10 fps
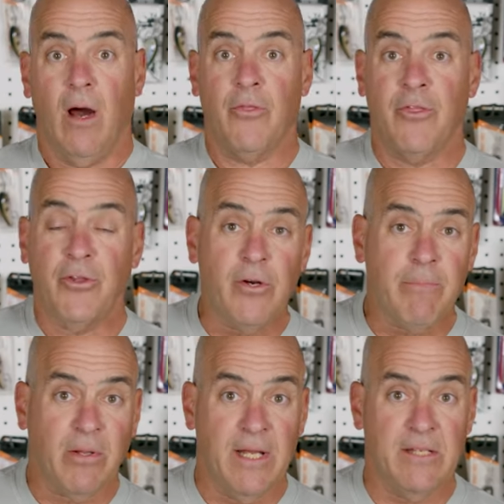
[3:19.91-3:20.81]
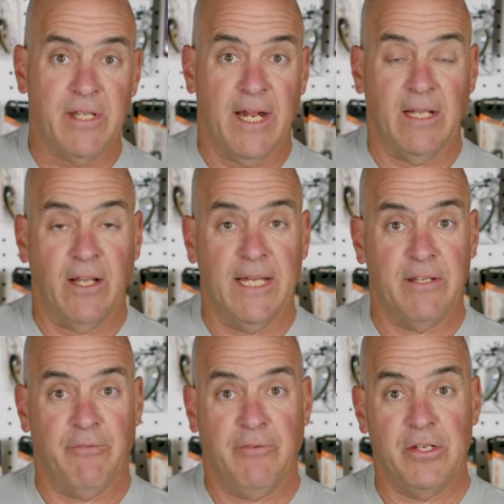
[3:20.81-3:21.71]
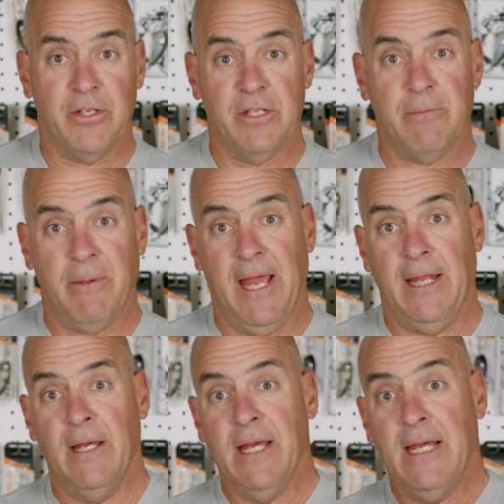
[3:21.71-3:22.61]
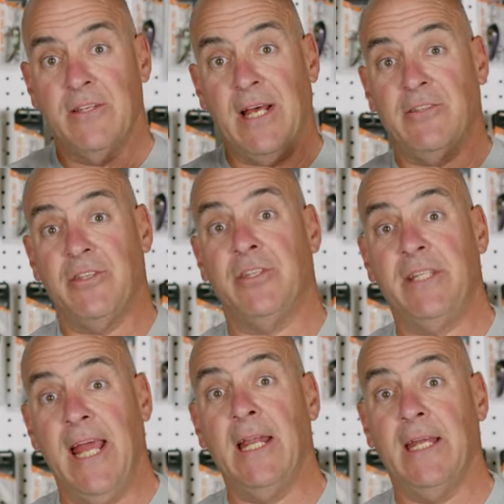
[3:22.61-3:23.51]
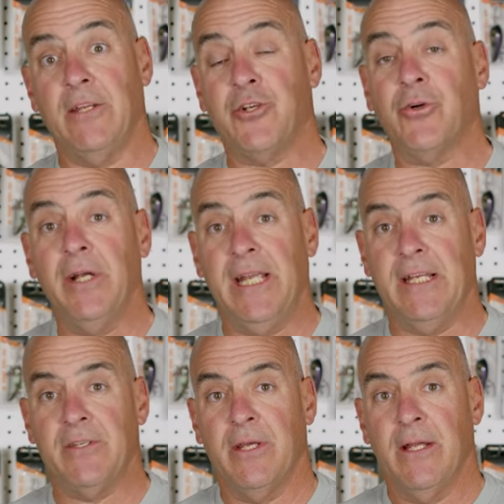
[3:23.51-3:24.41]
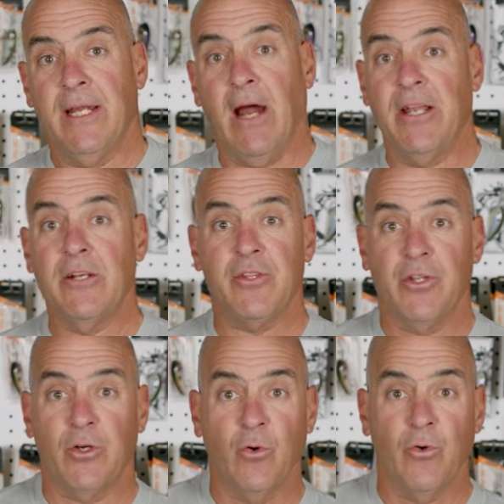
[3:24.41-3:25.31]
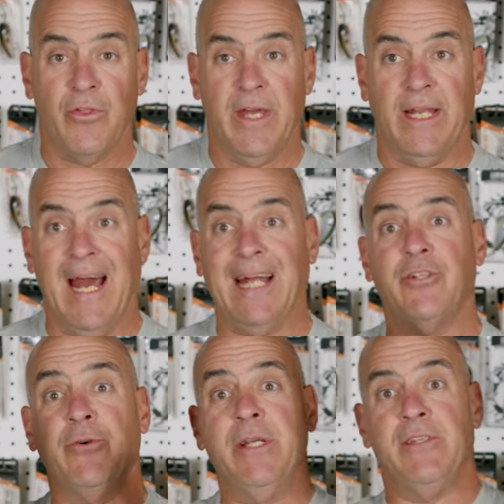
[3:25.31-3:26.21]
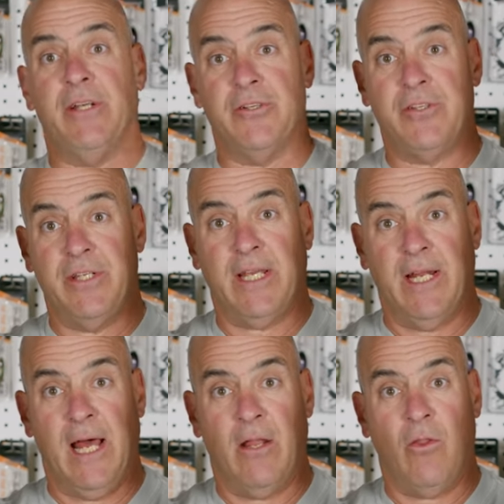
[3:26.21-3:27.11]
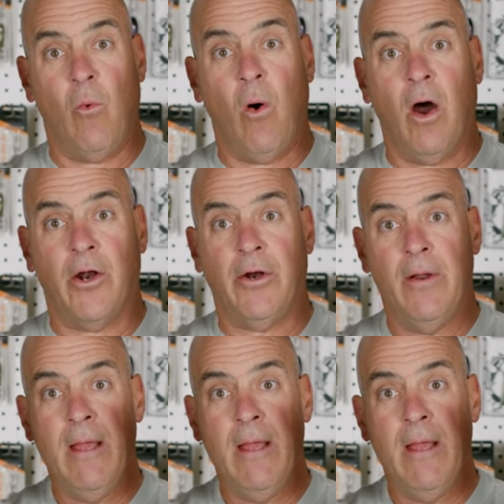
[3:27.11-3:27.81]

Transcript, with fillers: A third place that I like to fish this bait is on standing trees. Now here's the cool thing, not trees that are sticking out of the water,